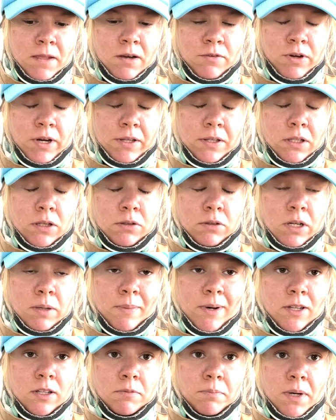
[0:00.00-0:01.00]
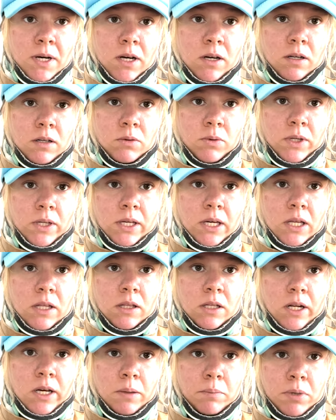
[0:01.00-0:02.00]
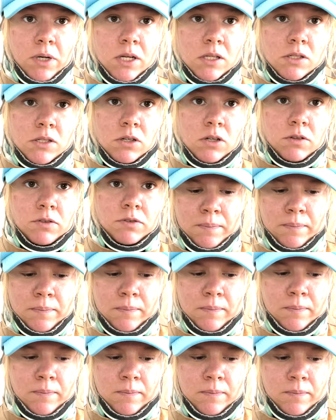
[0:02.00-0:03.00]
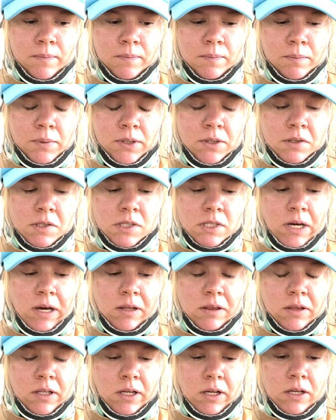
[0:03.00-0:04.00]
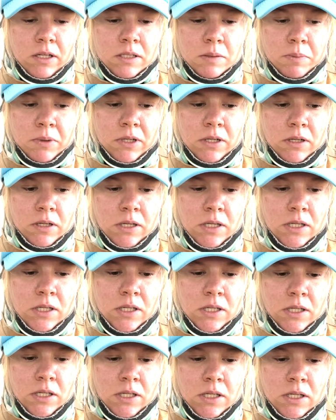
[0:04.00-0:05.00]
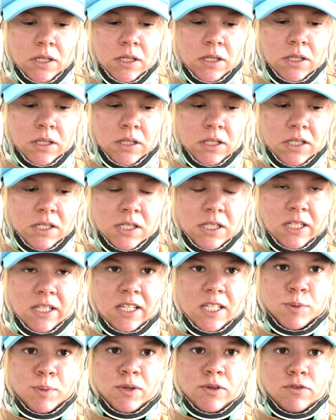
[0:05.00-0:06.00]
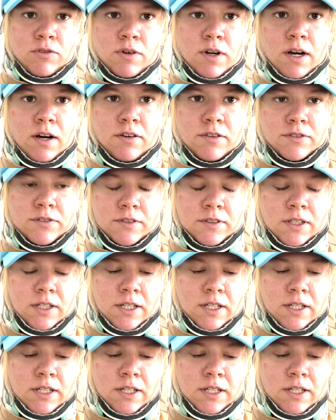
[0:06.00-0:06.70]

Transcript: at the 3 month mark we get the neck brace off, because this thing has been rough.